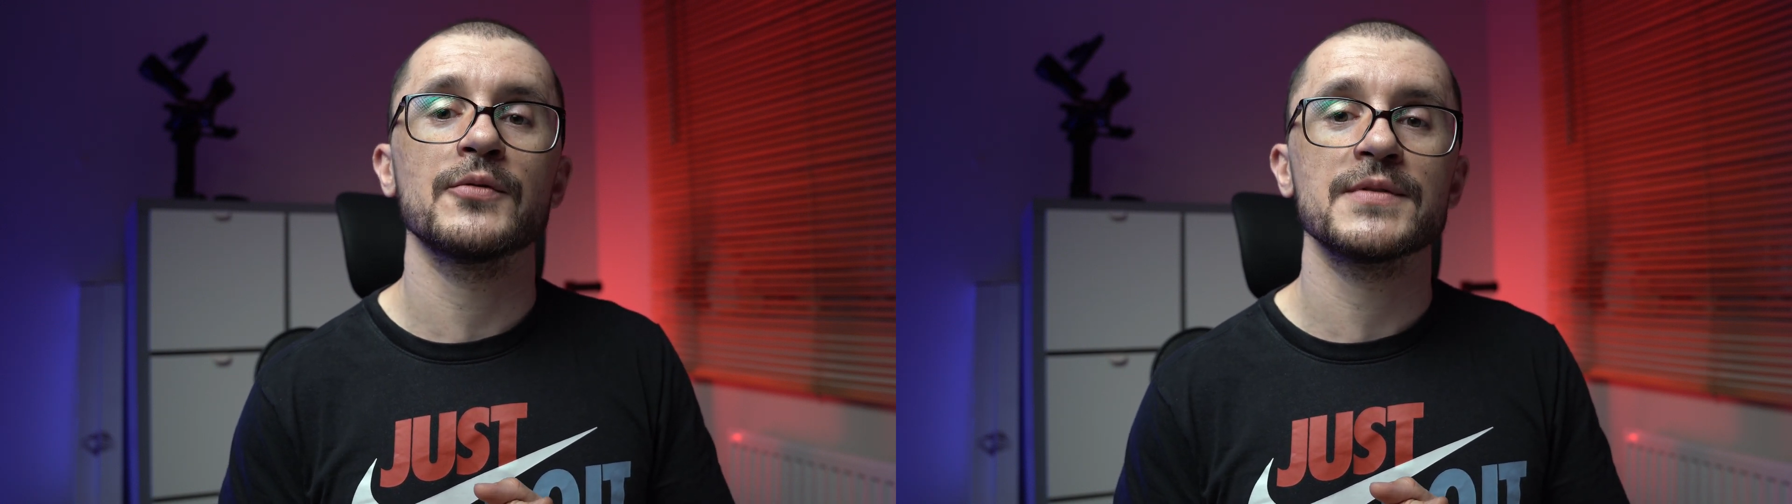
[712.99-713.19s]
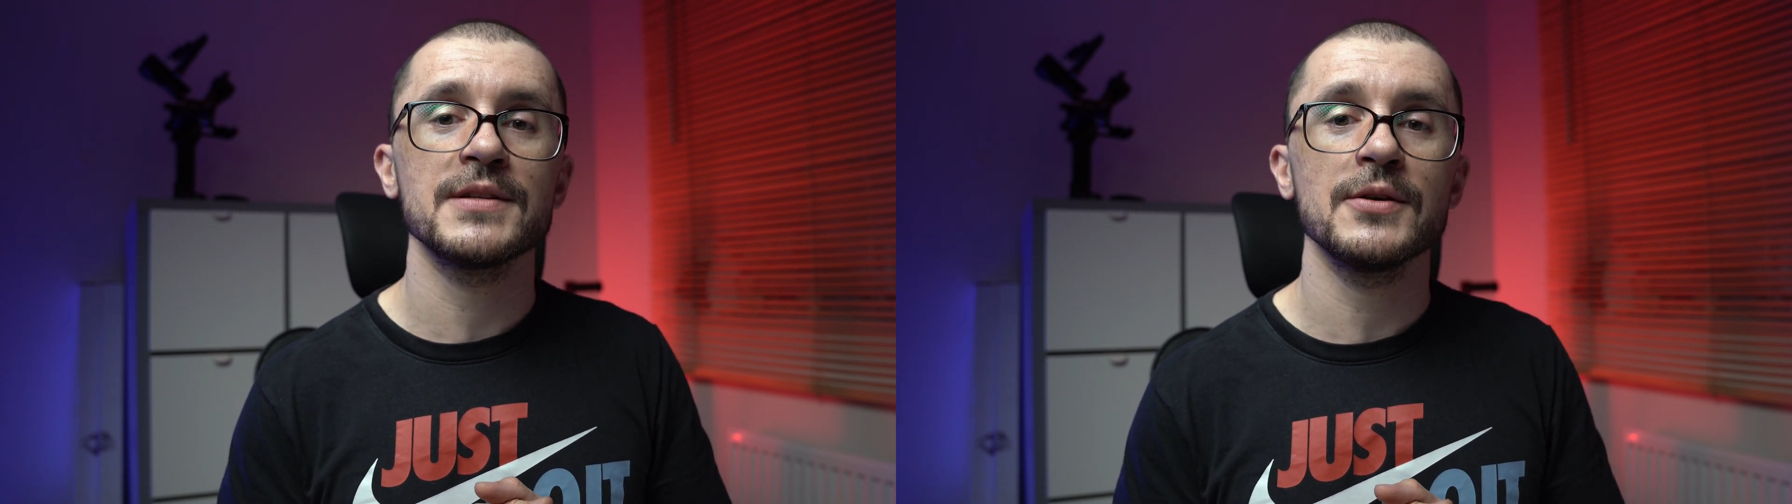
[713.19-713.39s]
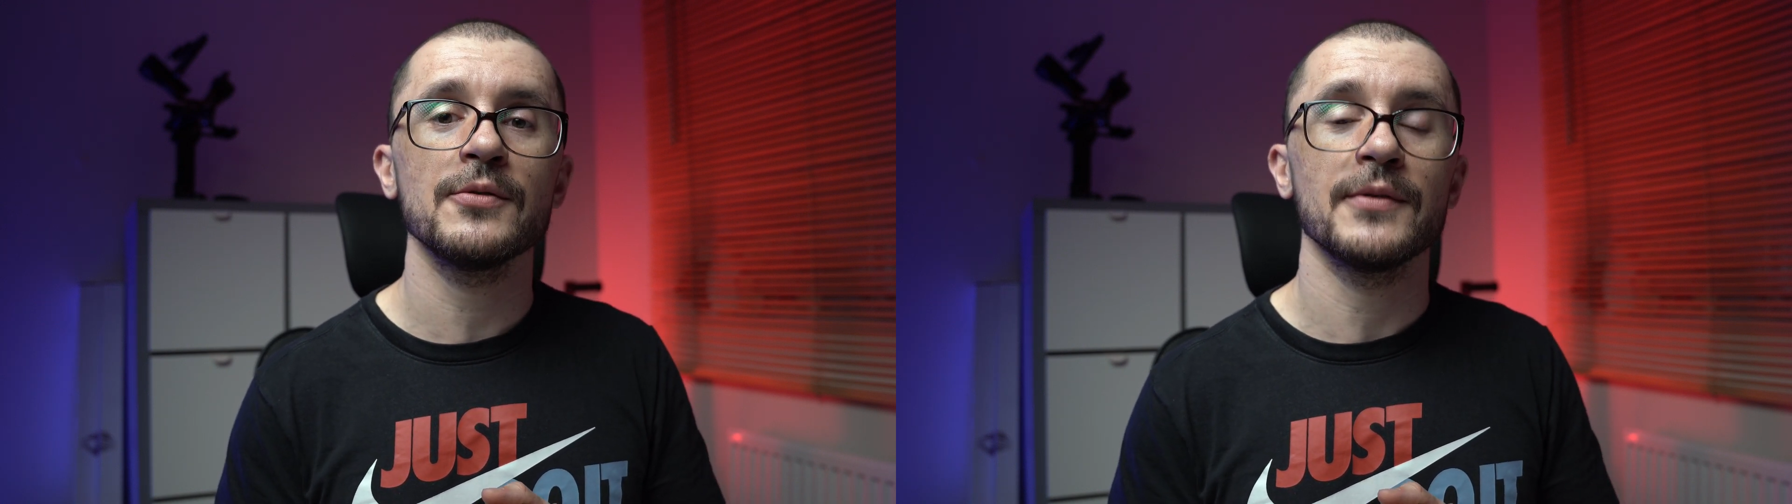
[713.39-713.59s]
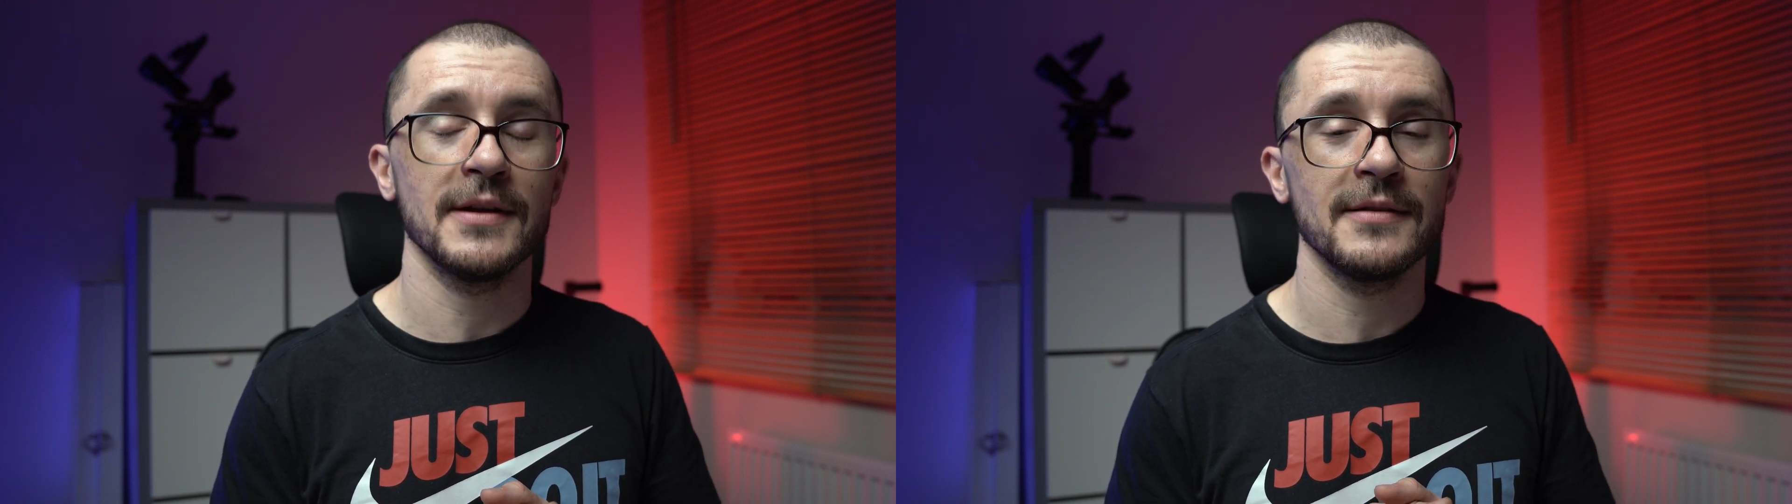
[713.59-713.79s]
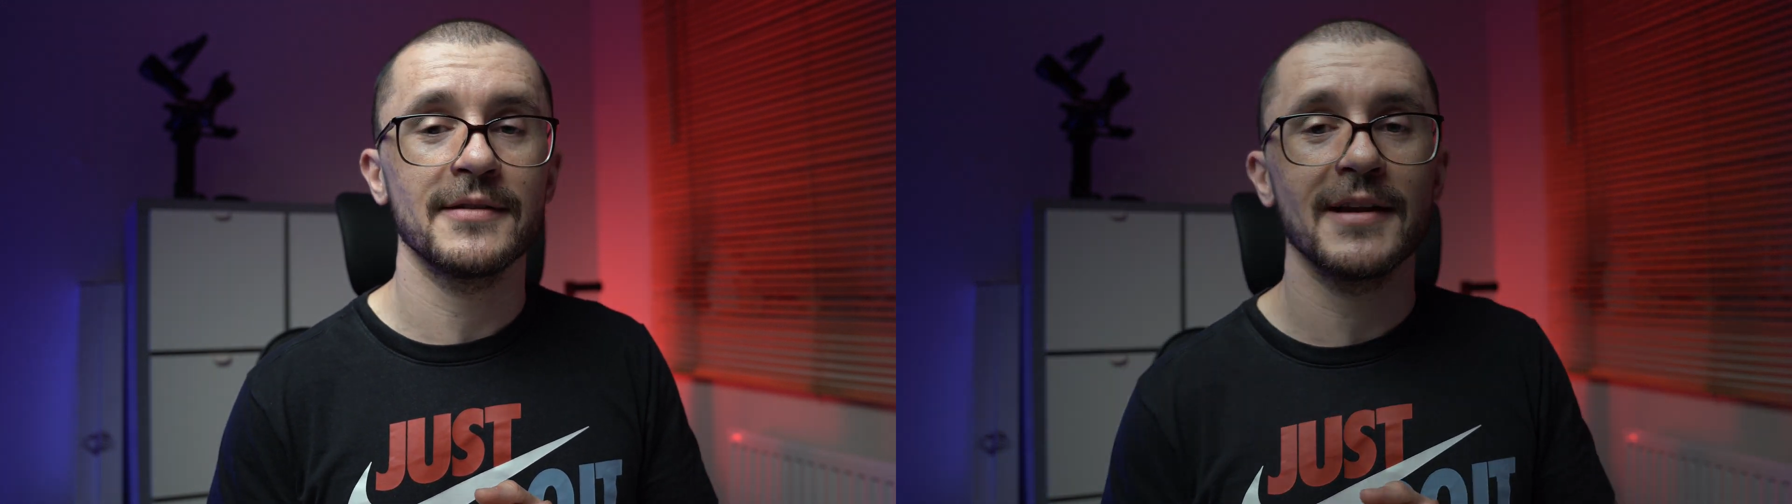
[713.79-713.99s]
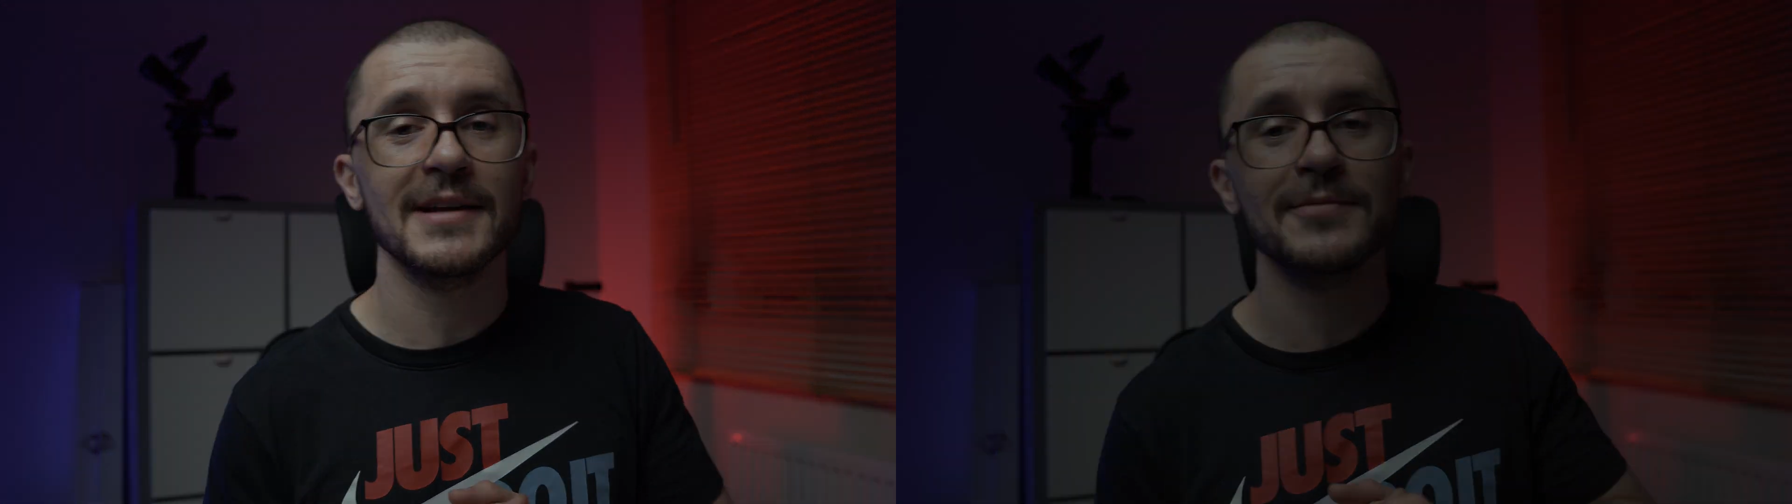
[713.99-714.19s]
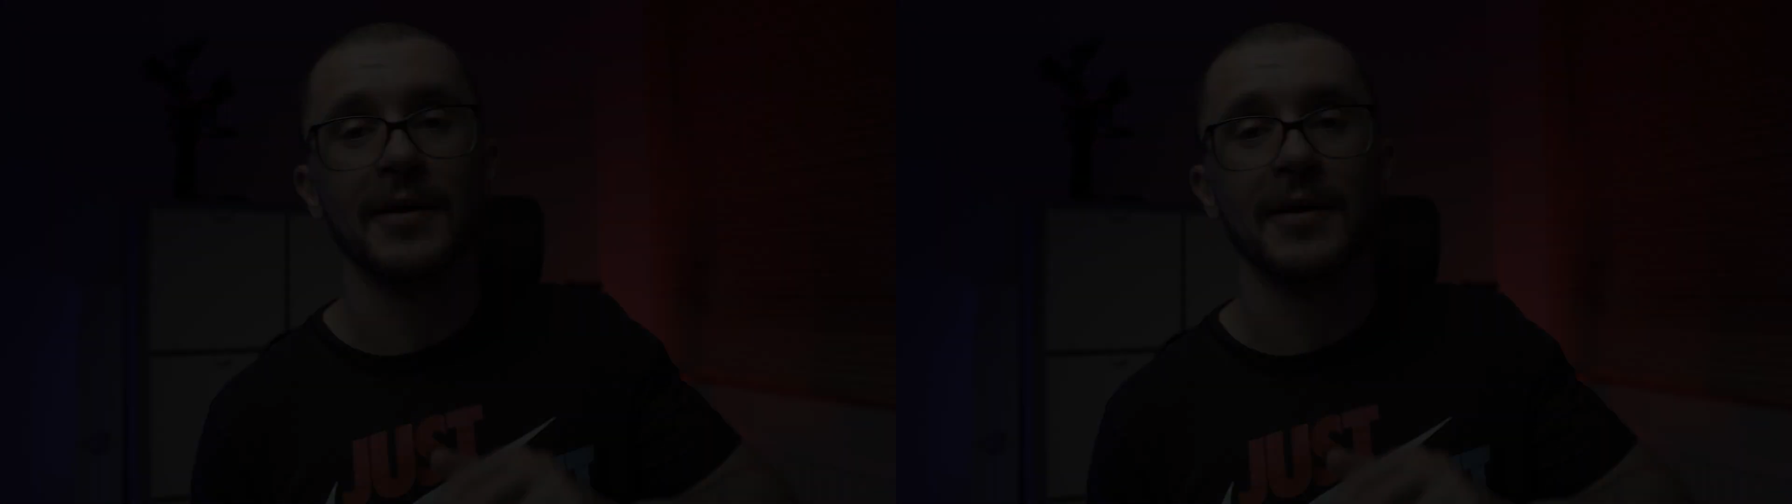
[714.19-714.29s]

to see you in the next